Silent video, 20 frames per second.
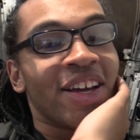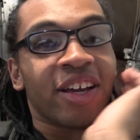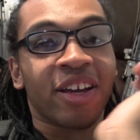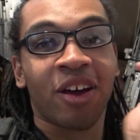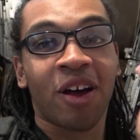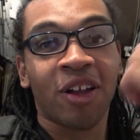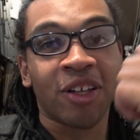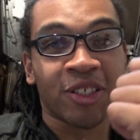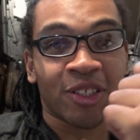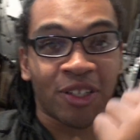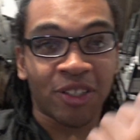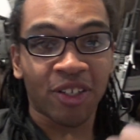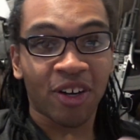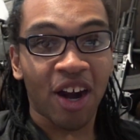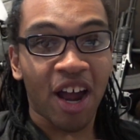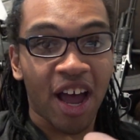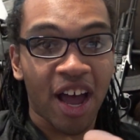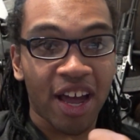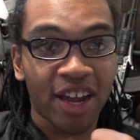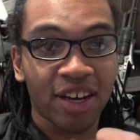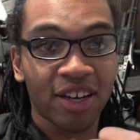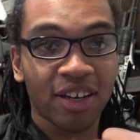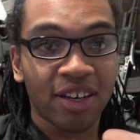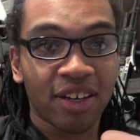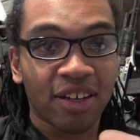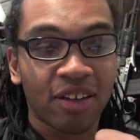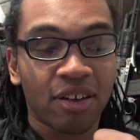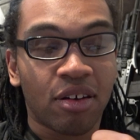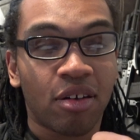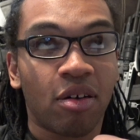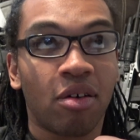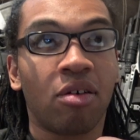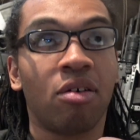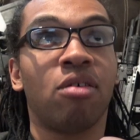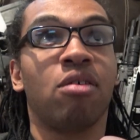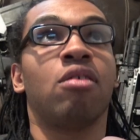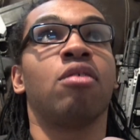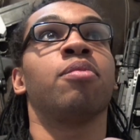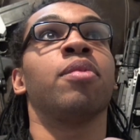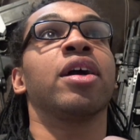College girls are hot.
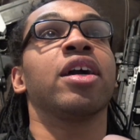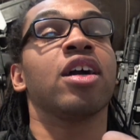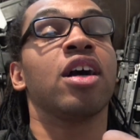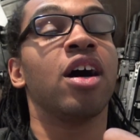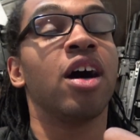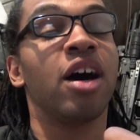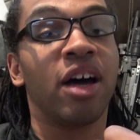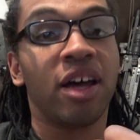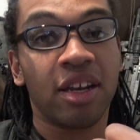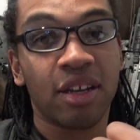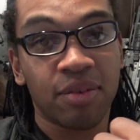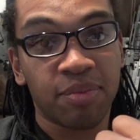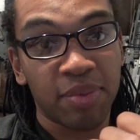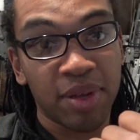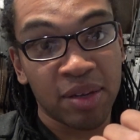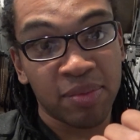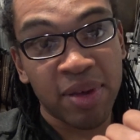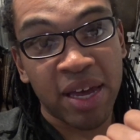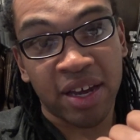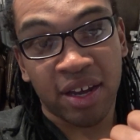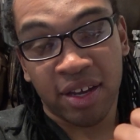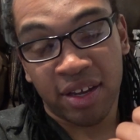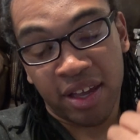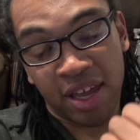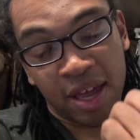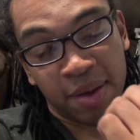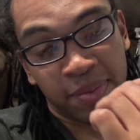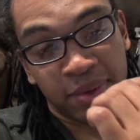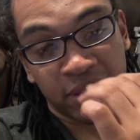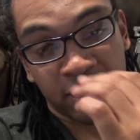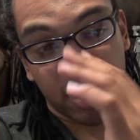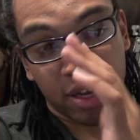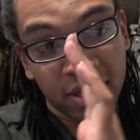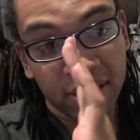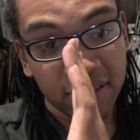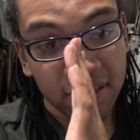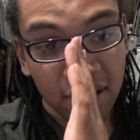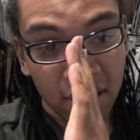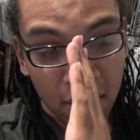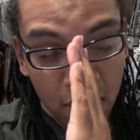Oh my god. Being back on campus,
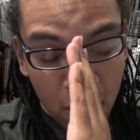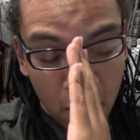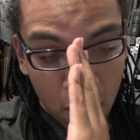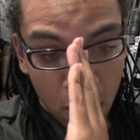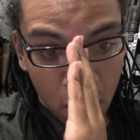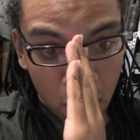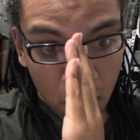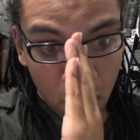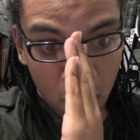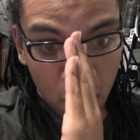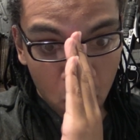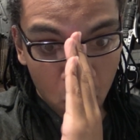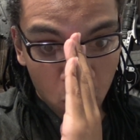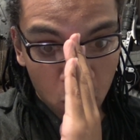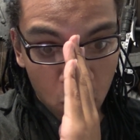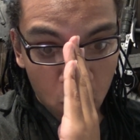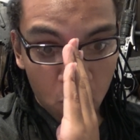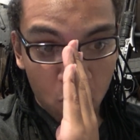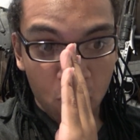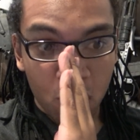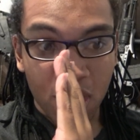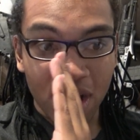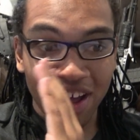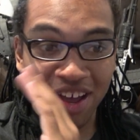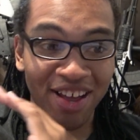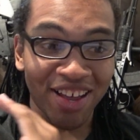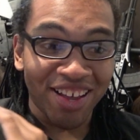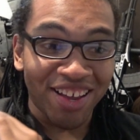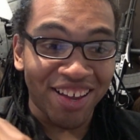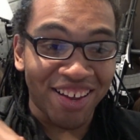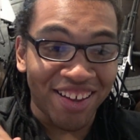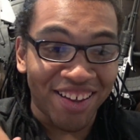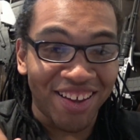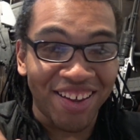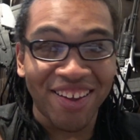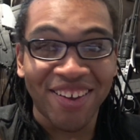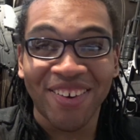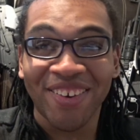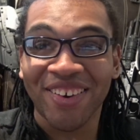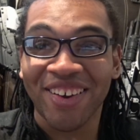guys.
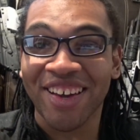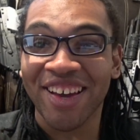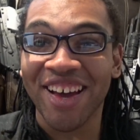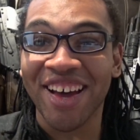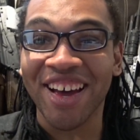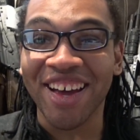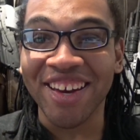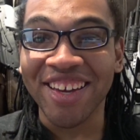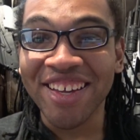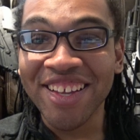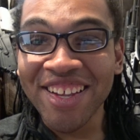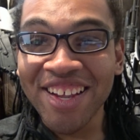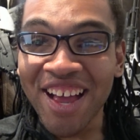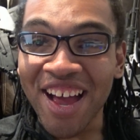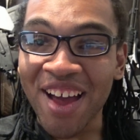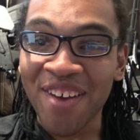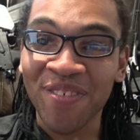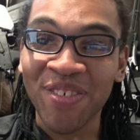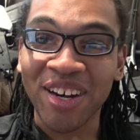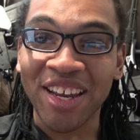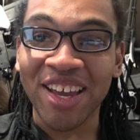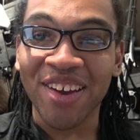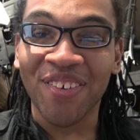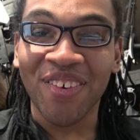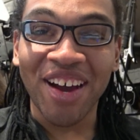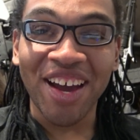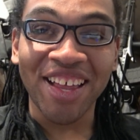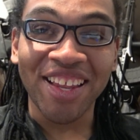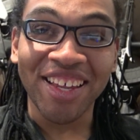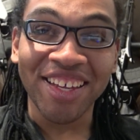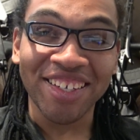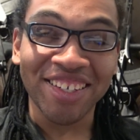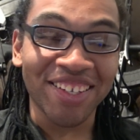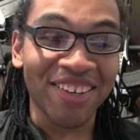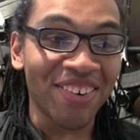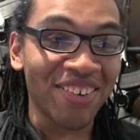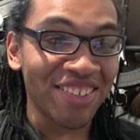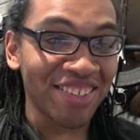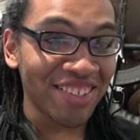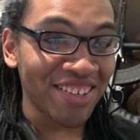Oh god, I forget why I like to
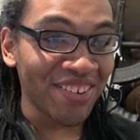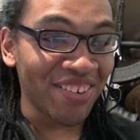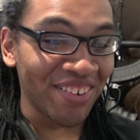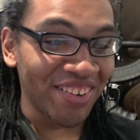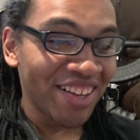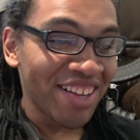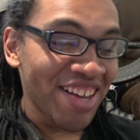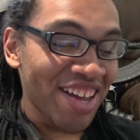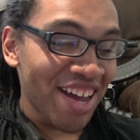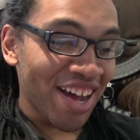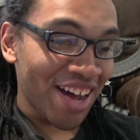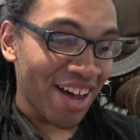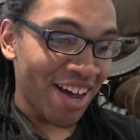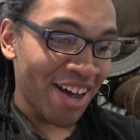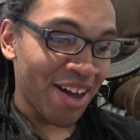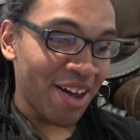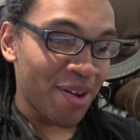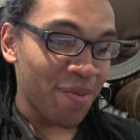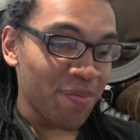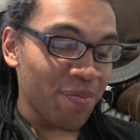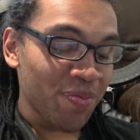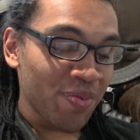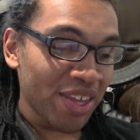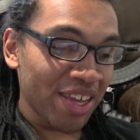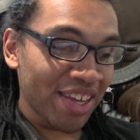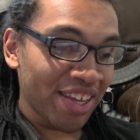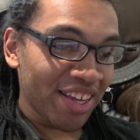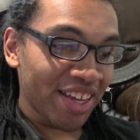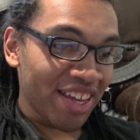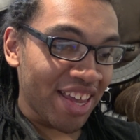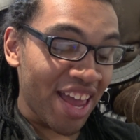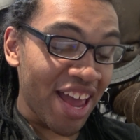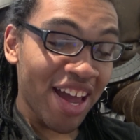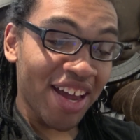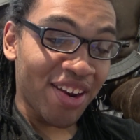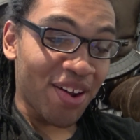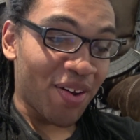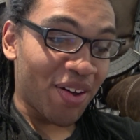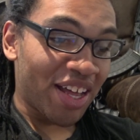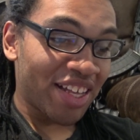go to school. Yeah,
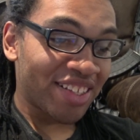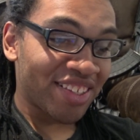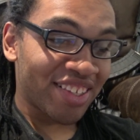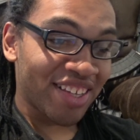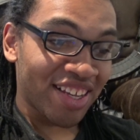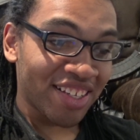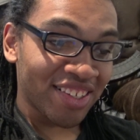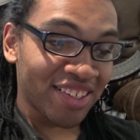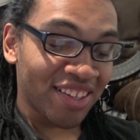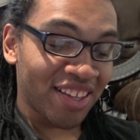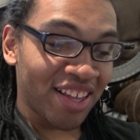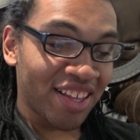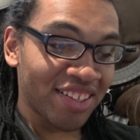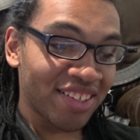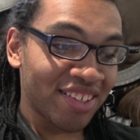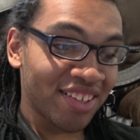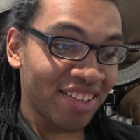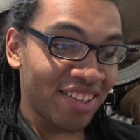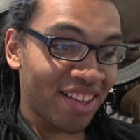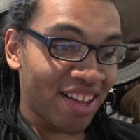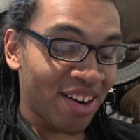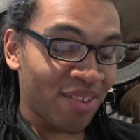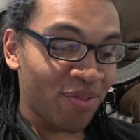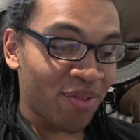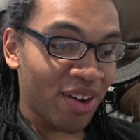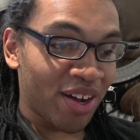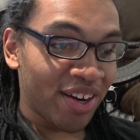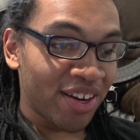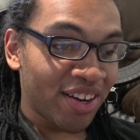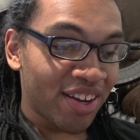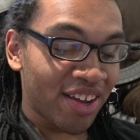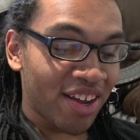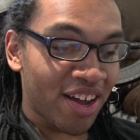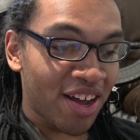no, that's a lot of fun.